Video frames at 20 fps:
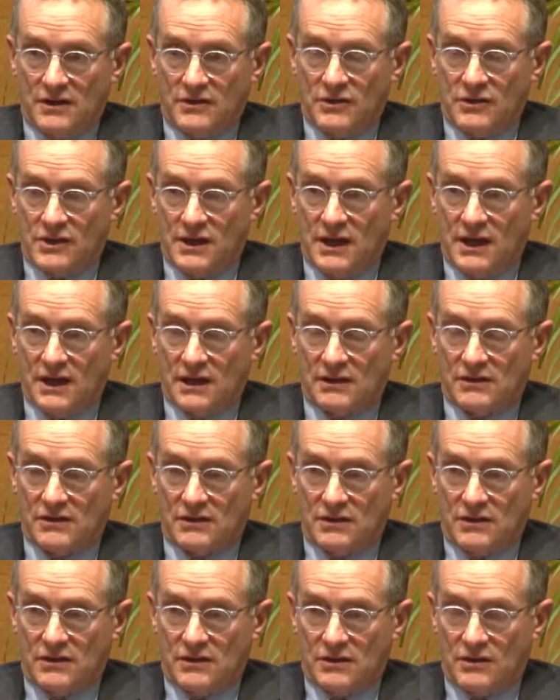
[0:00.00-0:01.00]
You
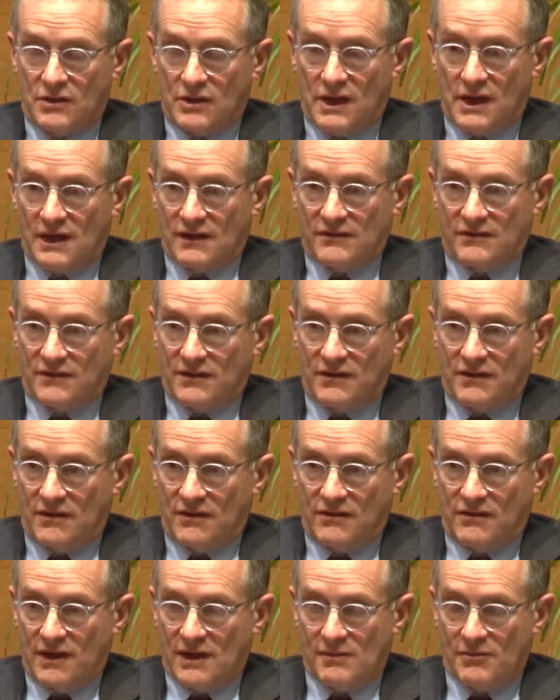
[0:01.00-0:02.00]
can't see
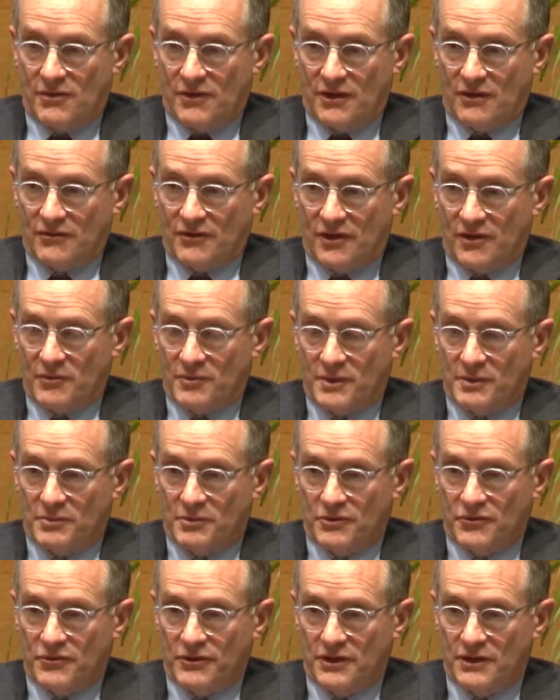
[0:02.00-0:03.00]
the same things other
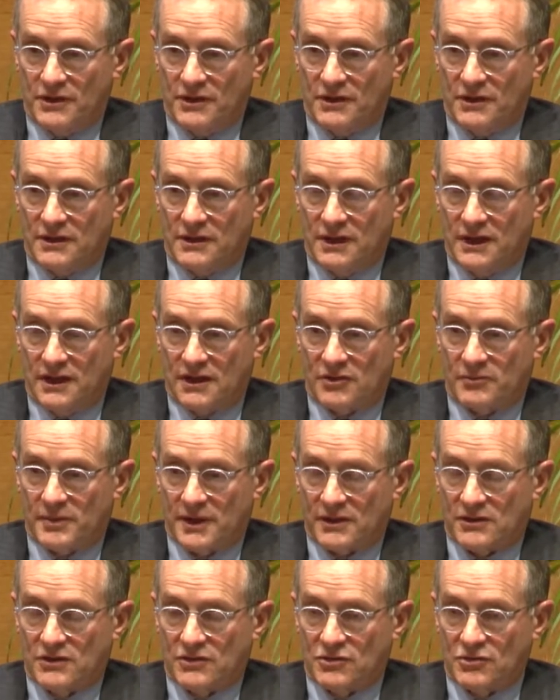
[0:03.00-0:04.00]
people see and
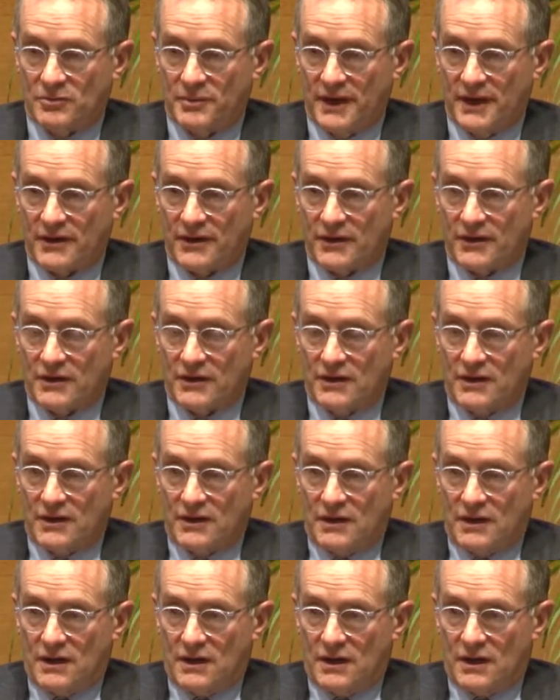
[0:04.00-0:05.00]
expect to do better.
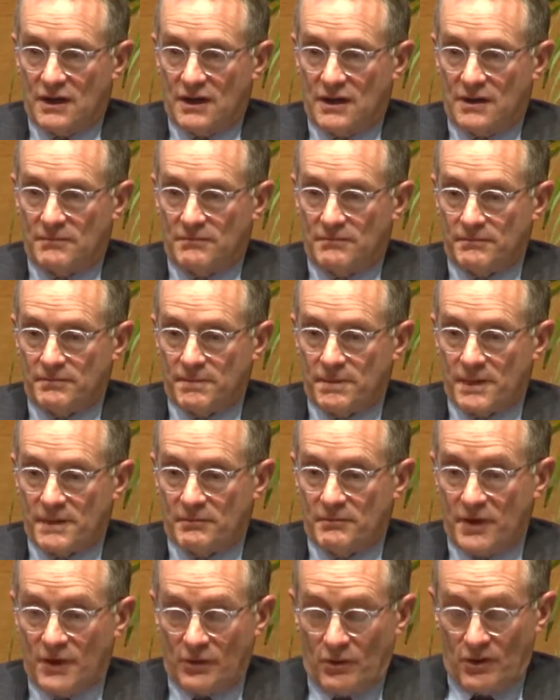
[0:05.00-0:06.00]

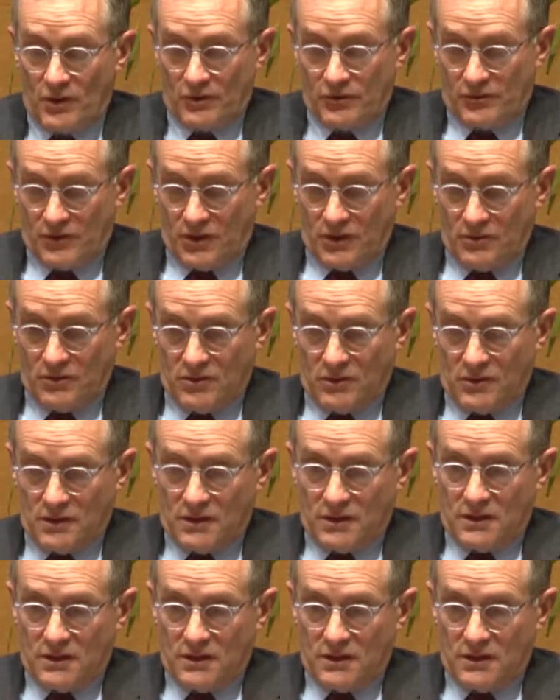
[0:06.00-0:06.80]
But also